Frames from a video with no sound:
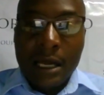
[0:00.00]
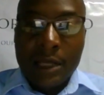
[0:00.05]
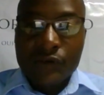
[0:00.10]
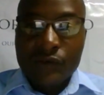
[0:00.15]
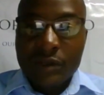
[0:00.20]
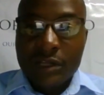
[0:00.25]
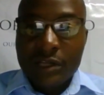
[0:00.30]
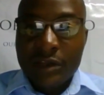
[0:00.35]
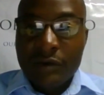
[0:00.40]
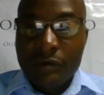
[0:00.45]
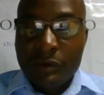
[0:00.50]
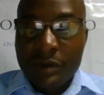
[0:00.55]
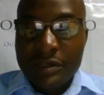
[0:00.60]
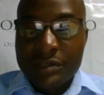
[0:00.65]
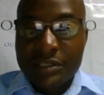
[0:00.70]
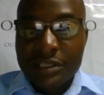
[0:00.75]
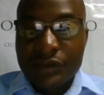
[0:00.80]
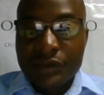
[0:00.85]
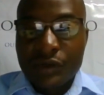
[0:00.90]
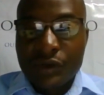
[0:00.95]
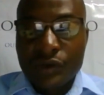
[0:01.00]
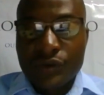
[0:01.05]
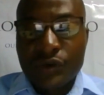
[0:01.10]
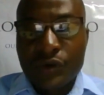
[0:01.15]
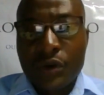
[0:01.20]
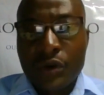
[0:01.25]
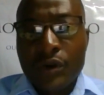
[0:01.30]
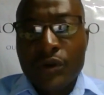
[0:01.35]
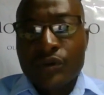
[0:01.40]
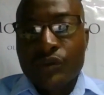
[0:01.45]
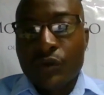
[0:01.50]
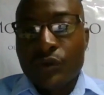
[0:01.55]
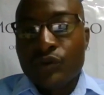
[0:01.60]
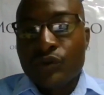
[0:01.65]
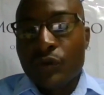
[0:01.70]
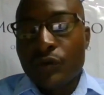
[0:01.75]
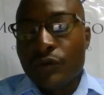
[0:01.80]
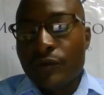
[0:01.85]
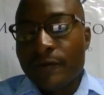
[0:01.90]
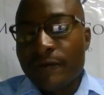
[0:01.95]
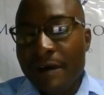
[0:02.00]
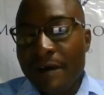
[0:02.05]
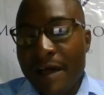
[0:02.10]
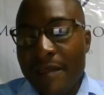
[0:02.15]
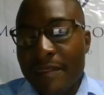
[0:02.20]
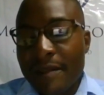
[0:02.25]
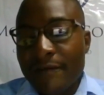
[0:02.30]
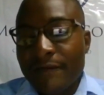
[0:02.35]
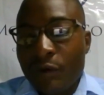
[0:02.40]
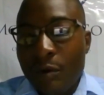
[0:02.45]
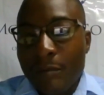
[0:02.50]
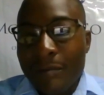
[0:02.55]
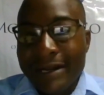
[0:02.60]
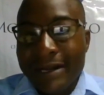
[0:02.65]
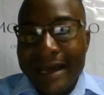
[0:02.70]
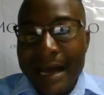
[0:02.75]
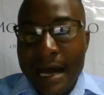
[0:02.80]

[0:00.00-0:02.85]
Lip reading: actually increasing. So you find that from